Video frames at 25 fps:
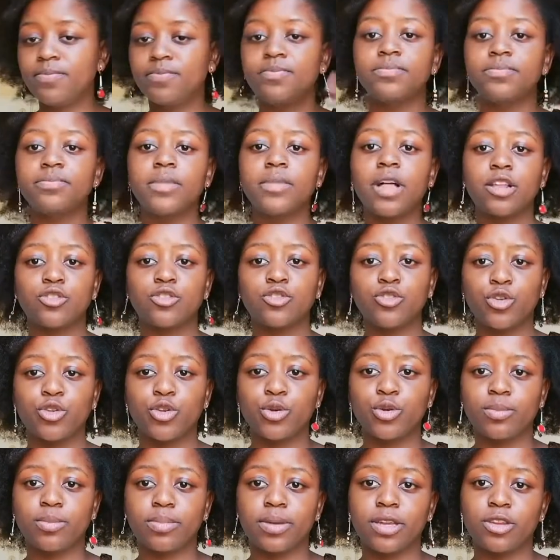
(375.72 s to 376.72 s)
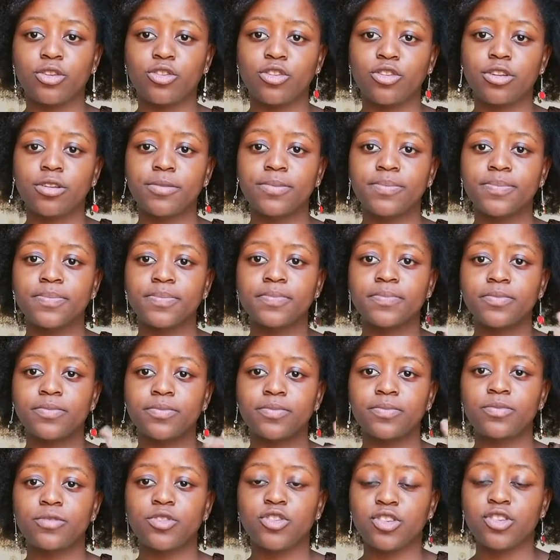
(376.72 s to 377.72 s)
I'll show you a picture
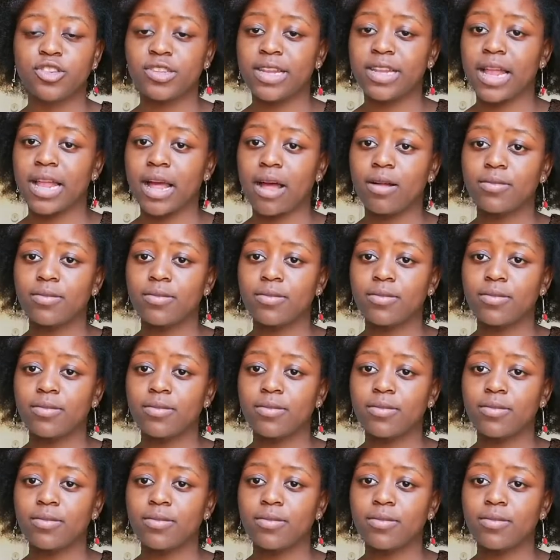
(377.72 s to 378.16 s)
just now.